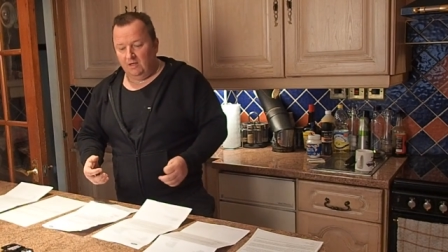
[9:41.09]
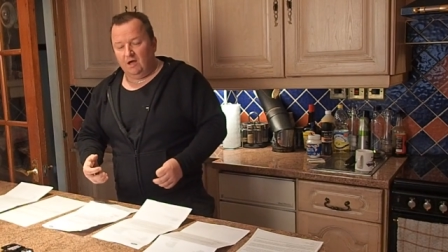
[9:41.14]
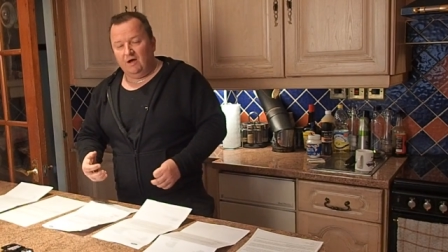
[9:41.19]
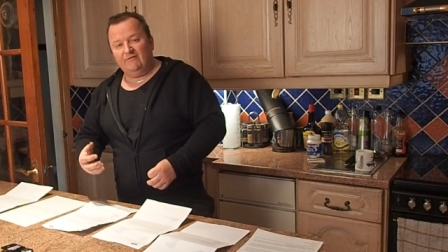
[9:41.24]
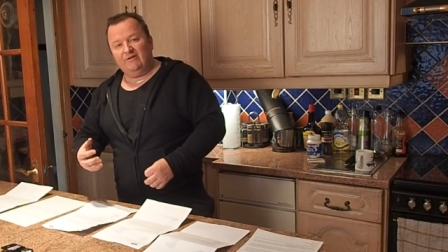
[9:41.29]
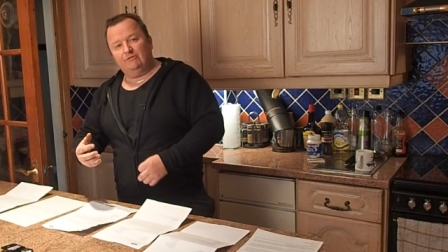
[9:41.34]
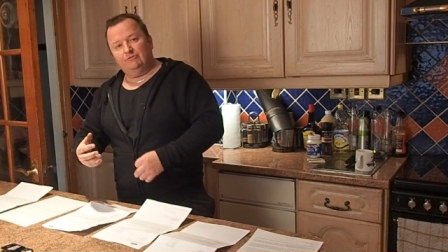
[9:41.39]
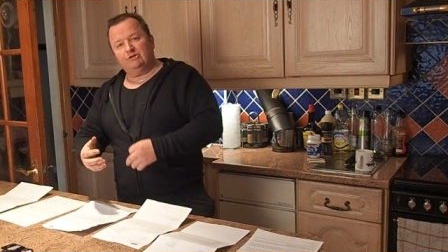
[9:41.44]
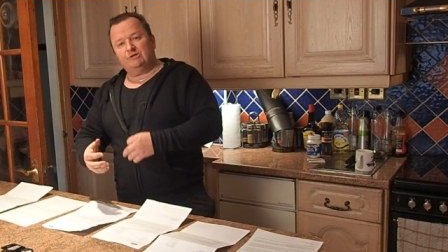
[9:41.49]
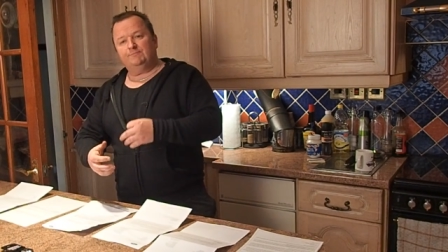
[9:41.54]
I've
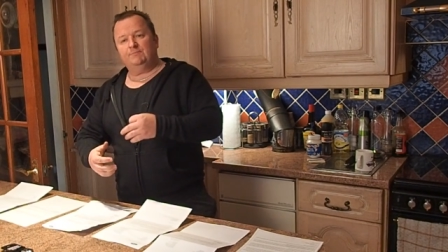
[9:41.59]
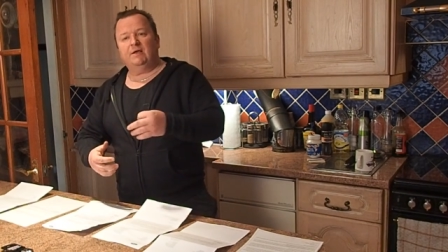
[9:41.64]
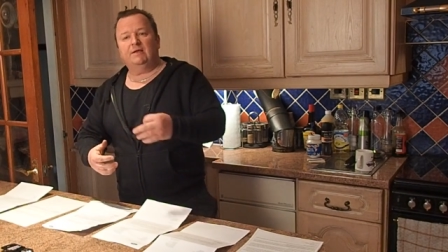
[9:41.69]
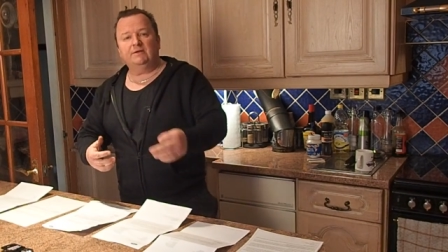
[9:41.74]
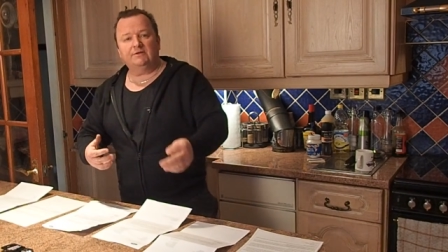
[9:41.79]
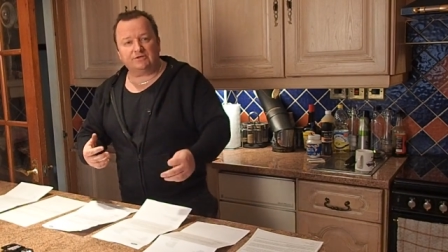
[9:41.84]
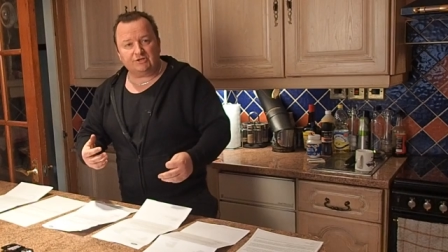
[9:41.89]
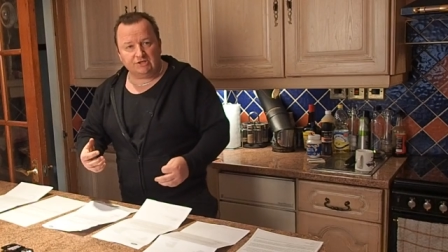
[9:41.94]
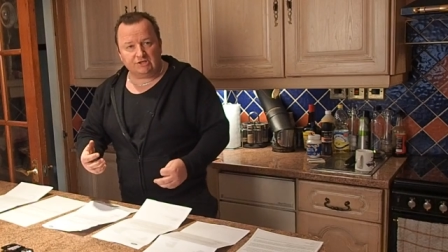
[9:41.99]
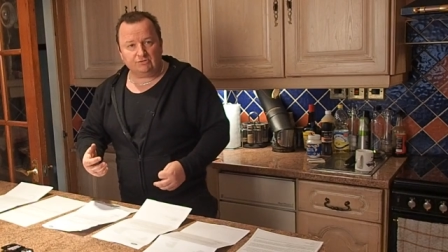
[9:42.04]
had to explain
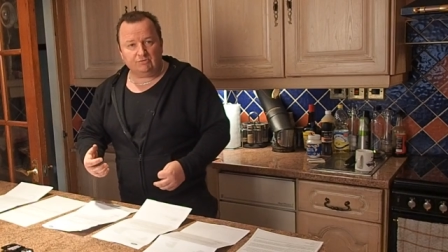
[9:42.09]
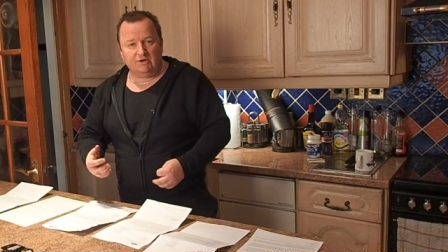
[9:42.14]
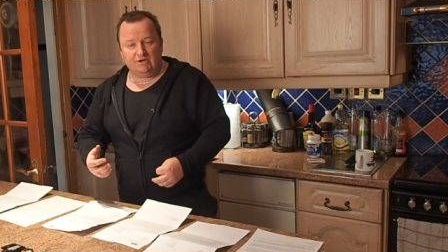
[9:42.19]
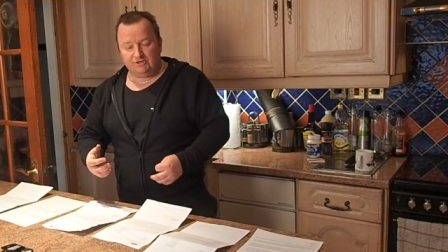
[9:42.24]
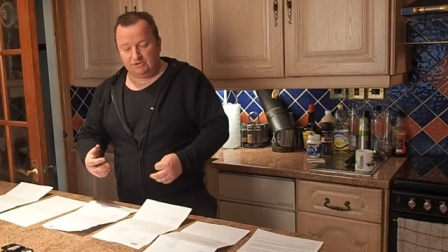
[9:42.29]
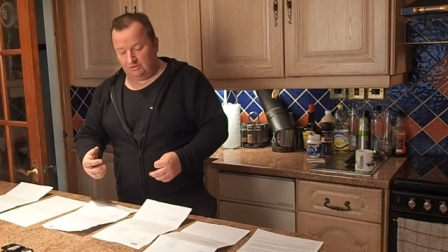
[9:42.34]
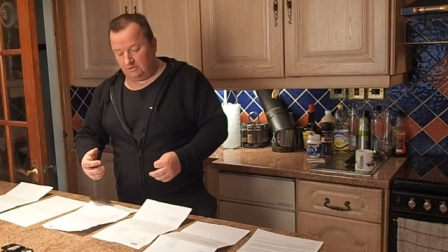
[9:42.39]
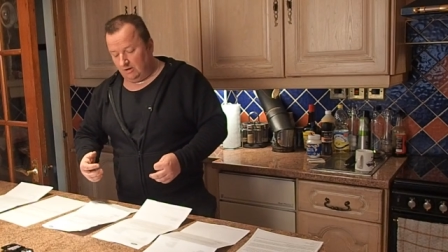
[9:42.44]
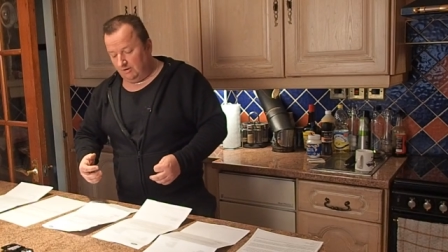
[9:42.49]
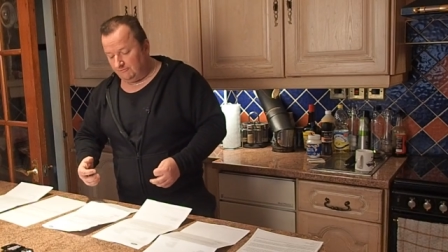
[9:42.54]
the
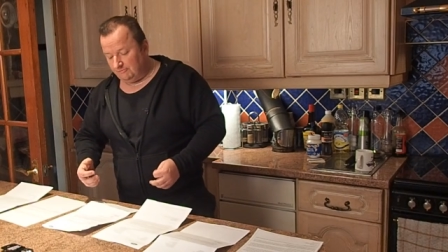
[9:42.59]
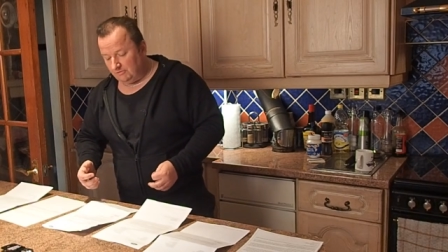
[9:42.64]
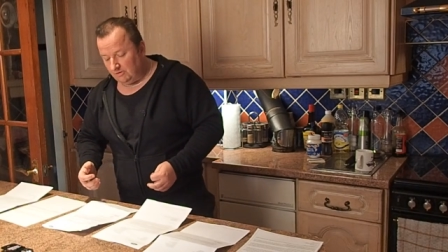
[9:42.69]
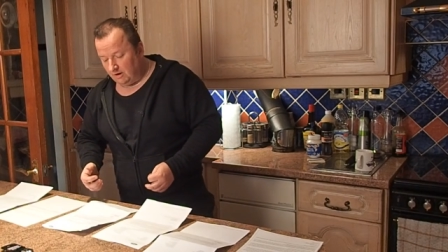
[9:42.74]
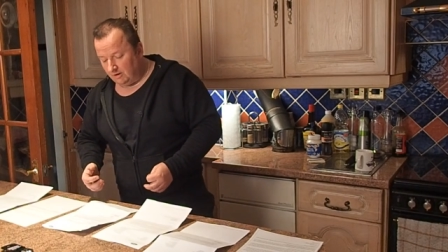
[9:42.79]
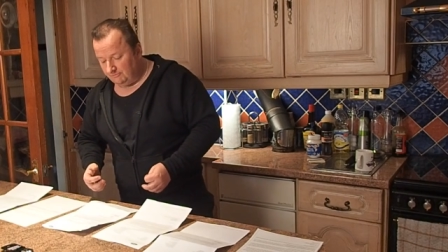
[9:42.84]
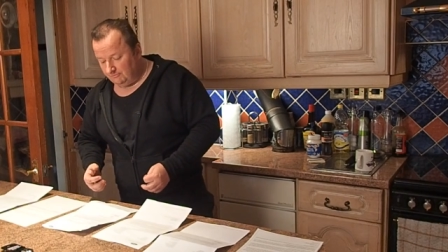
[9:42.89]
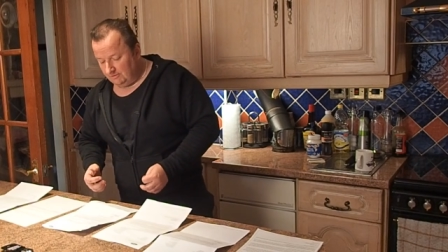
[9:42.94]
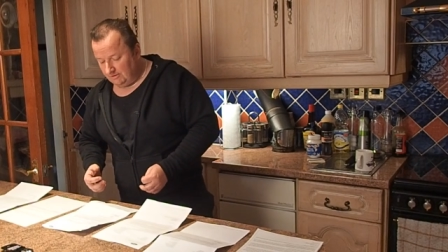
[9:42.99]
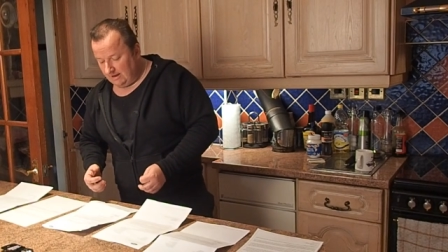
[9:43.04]
situation over and
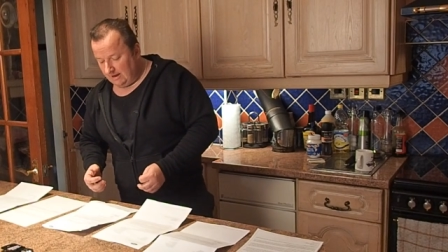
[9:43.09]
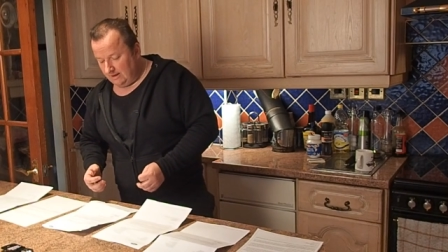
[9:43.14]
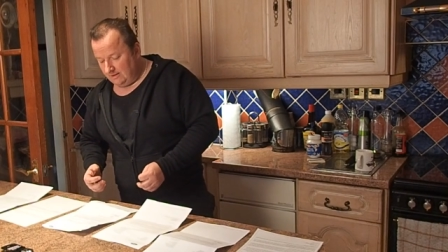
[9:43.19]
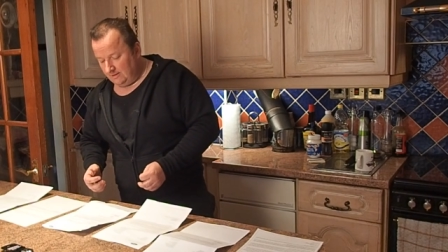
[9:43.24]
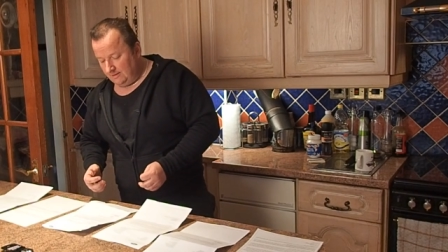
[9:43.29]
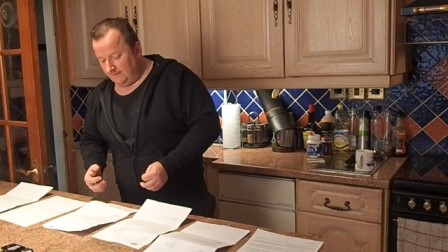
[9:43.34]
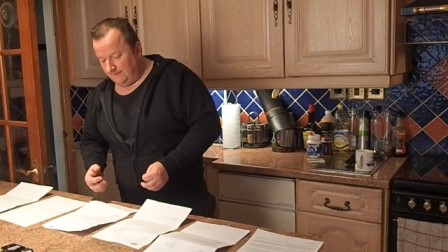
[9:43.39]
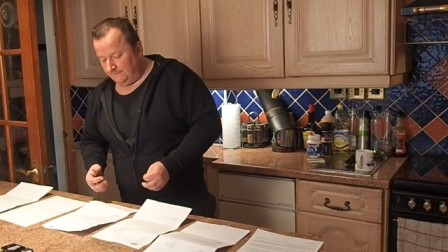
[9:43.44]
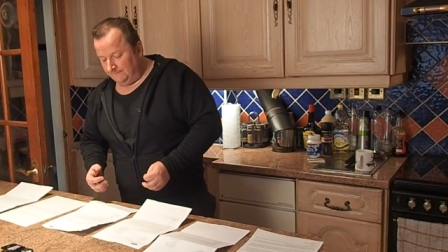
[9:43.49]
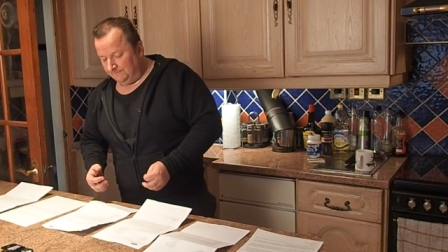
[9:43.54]
over again.